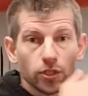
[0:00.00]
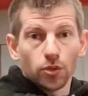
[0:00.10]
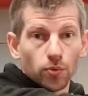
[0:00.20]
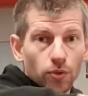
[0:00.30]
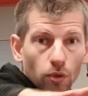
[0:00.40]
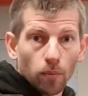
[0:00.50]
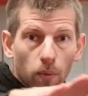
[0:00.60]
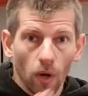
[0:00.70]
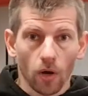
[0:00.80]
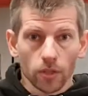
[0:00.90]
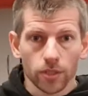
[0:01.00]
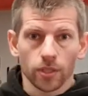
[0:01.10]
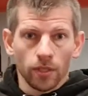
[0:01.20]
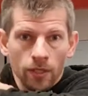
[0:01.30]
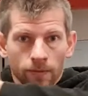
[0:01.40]
do your blocks
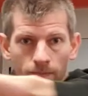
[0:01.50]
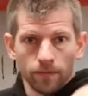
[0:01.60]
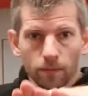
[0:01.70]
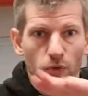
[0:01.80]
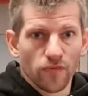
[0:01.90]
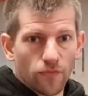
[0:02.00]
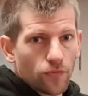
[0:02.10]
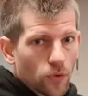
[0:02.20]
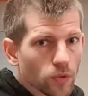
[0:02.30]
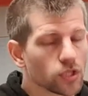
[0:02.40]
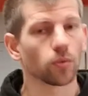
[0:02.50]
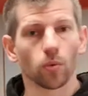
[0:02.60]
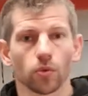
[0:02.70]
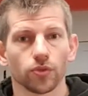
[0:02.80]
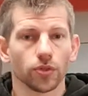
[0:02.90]
moving forwards
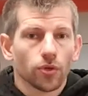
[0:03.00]
towards